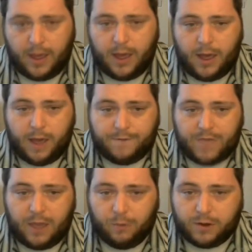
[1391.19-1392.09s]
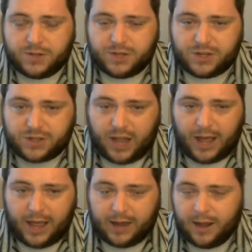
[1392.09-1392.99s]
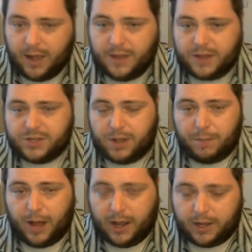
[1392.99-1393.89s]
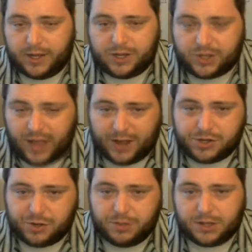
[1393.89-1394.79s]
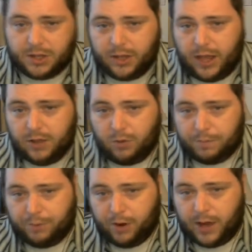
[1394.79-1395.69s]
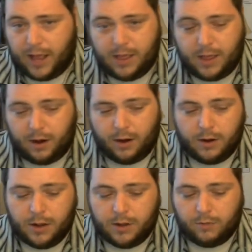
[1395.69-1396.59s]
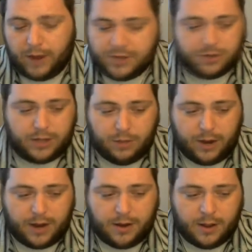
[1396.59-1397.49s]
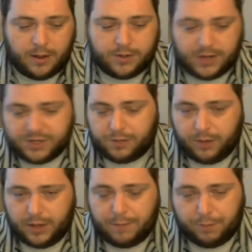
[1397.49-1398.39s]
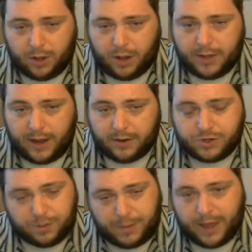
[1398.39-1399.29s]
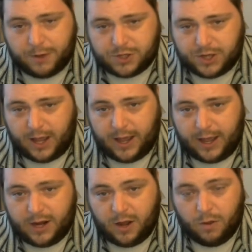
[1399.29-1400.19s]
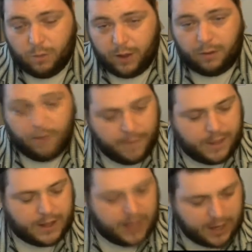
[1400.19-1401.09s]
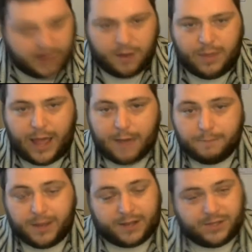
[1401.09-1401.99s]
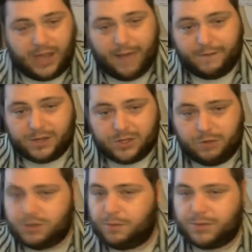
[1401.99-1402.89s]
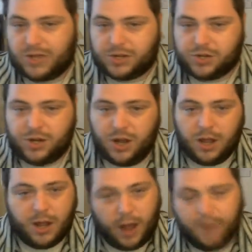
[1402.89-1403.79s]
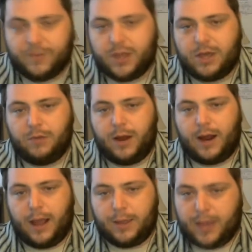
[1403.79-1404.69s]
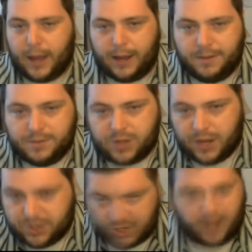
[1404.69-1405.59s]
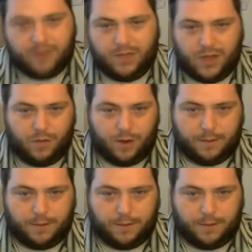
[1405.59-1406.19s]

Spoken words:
If they want to decide that some ugly statue that the landlord put in their rental unit doesn't really belong there, it should be outside, well, then they can do that because they have exclusive possession of the unit and the items inside of the unit.